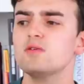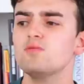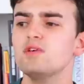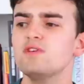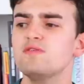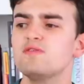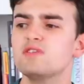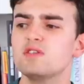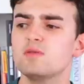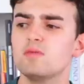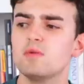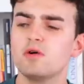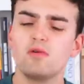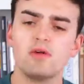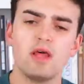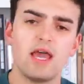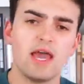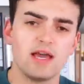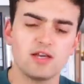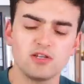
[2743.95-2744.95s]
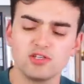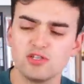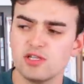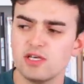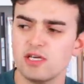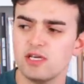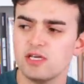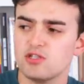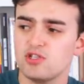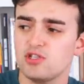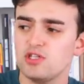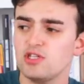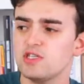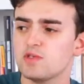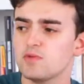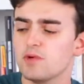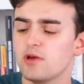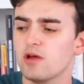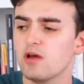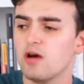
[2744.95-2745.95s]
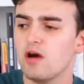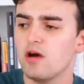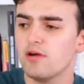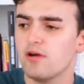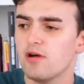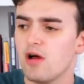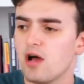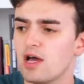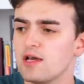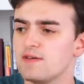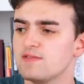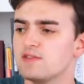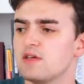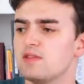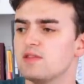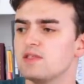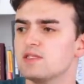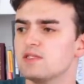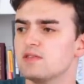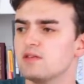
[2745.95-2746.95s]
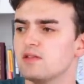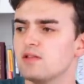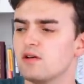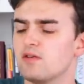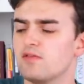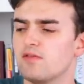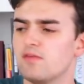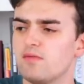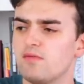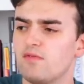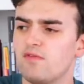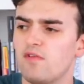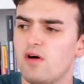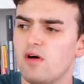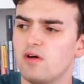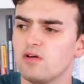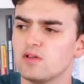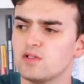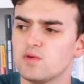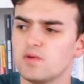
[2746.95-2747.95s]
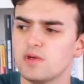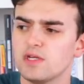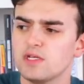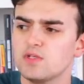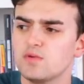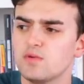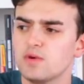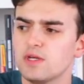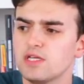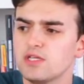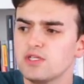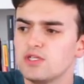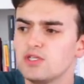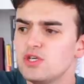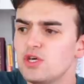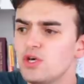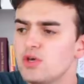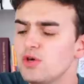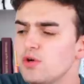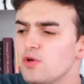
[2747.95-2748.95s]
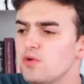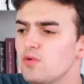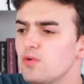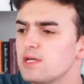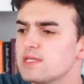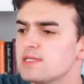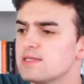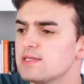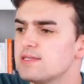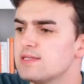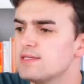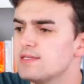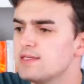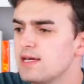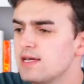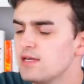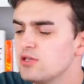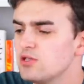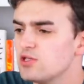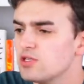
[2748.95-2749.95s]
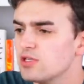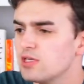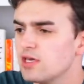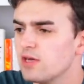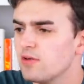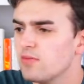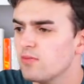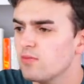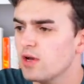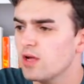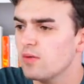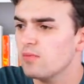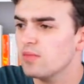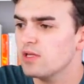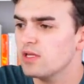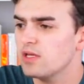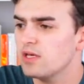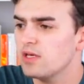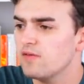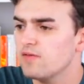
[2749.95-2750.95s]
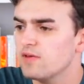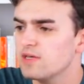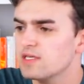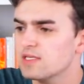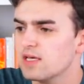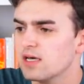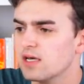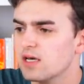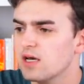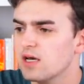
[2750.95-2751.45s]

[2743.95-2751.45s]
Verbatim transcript: So we have Simone Ashley, and she is wearing Connor Ives. Now, this is a look from fall 2022. It's essentially what I believe is like